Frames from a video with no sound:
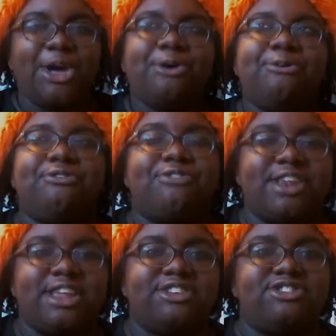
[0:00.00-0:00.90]
who
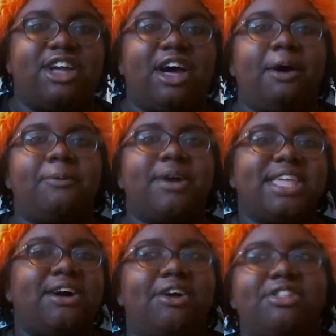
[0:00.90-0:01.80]
finished
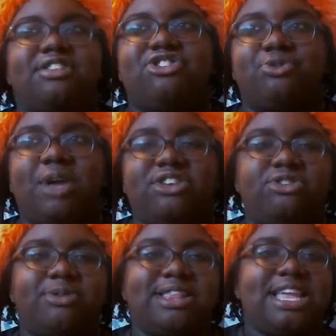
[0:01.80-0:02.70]
working out all the
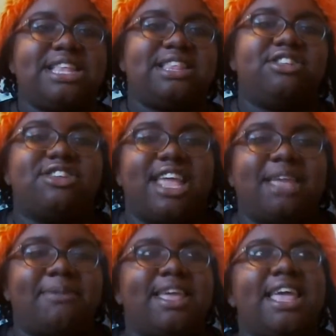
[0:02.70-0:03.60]
situations with TS
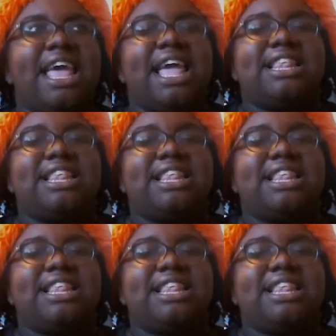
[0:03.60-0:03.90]
Entertainment,